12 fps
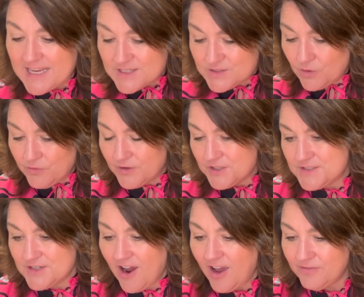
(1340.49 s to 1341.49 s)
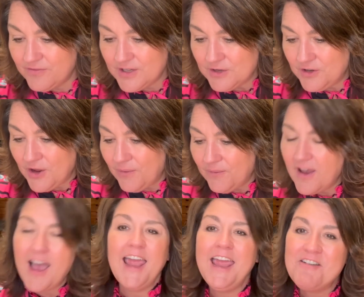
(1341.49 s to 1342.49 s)
So first off, you know,
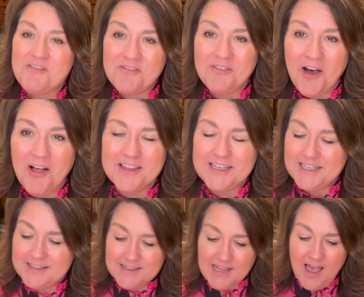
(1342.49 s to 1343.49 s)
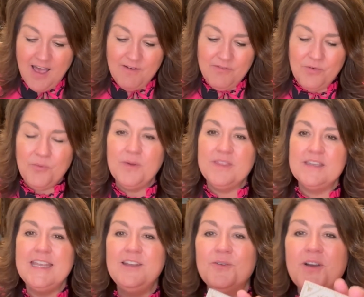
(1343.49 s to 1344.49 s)
I have fallen in love with
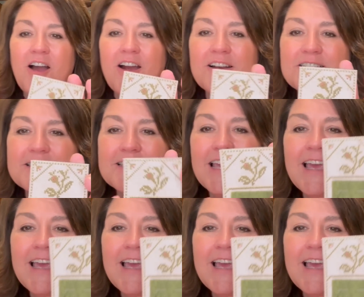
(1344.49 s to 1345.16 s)
needle cards,